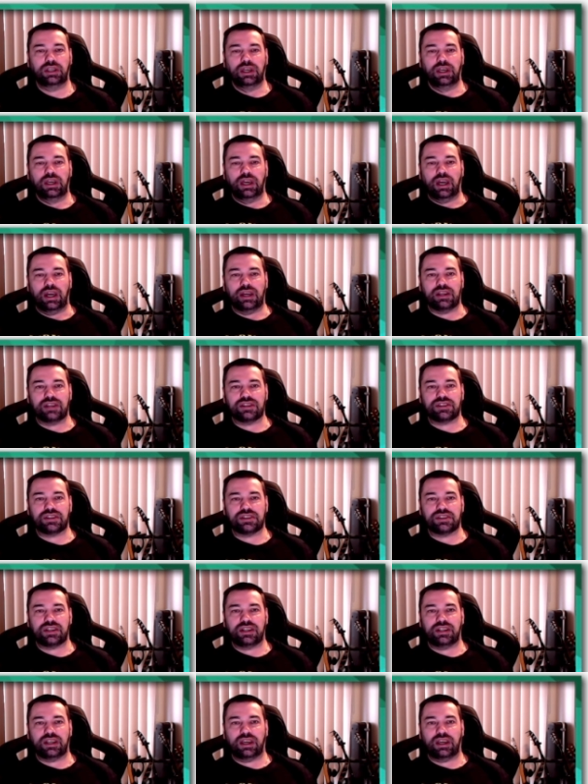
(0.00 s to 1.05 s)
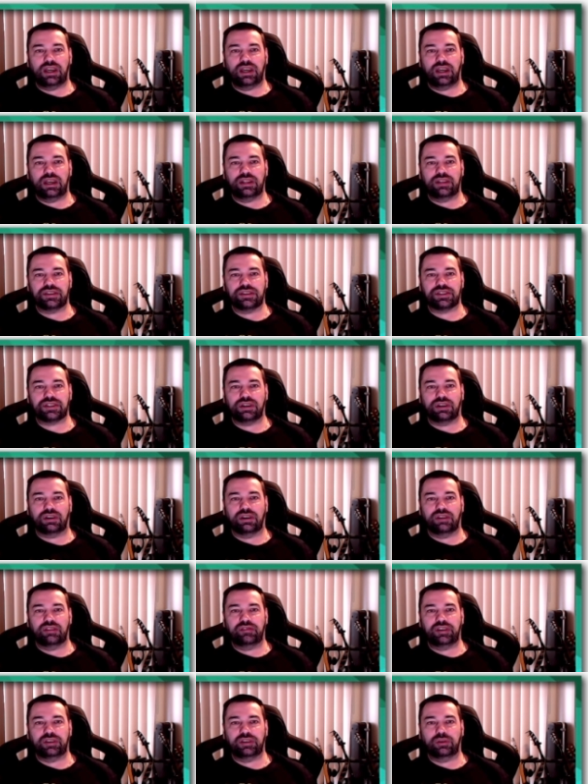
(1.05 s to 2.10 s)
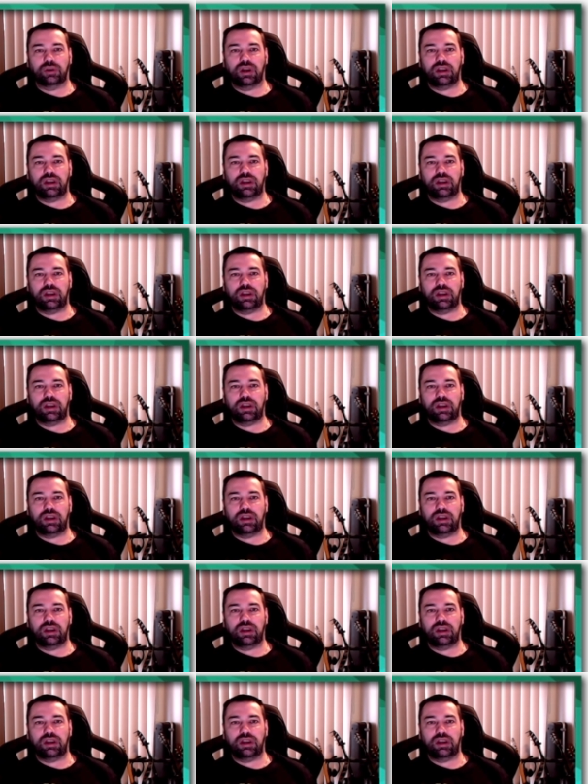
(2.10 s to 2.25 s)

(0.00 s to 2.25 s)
And as I said at the start of the video,